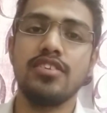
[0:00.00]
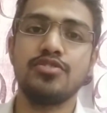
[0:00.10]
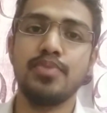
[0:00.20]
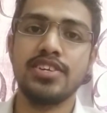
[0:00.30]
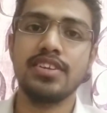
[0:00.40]

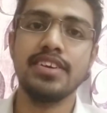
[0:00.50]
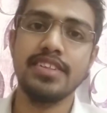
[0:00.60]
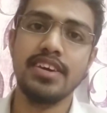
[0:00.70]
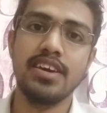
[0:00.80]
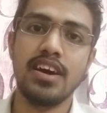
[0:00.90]
especially
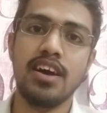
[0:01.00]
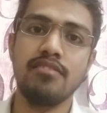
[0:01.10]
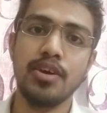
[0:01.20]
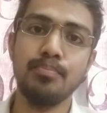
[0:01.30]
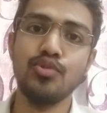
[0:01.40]
they
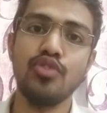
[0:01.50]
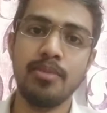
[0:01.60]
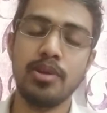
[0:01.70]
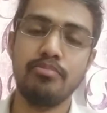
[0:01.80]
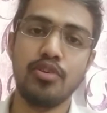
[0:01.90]
are
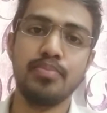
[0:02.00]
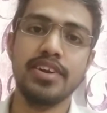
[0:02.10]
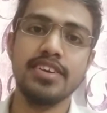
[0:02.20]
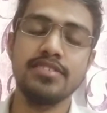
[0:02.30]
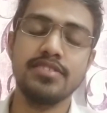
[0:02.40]
immovable
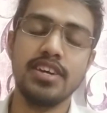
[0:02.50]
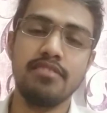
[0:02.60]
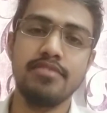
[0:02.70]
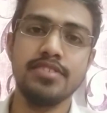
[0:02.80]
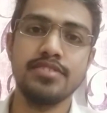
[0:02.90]
properties,
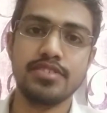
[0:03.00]
there